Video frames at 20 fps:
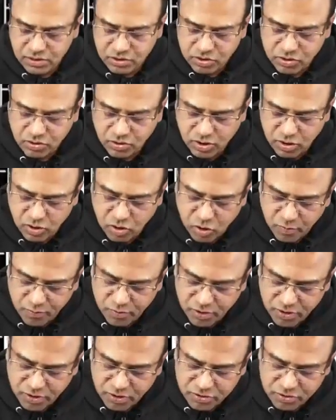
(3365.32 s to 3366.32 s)
So I
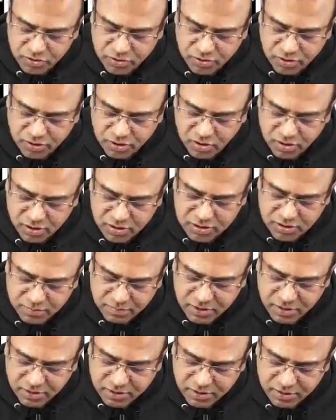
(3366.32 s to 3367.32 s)
hope you understood the
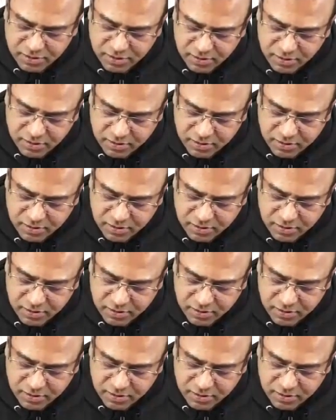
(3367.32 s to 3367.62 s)
concept here.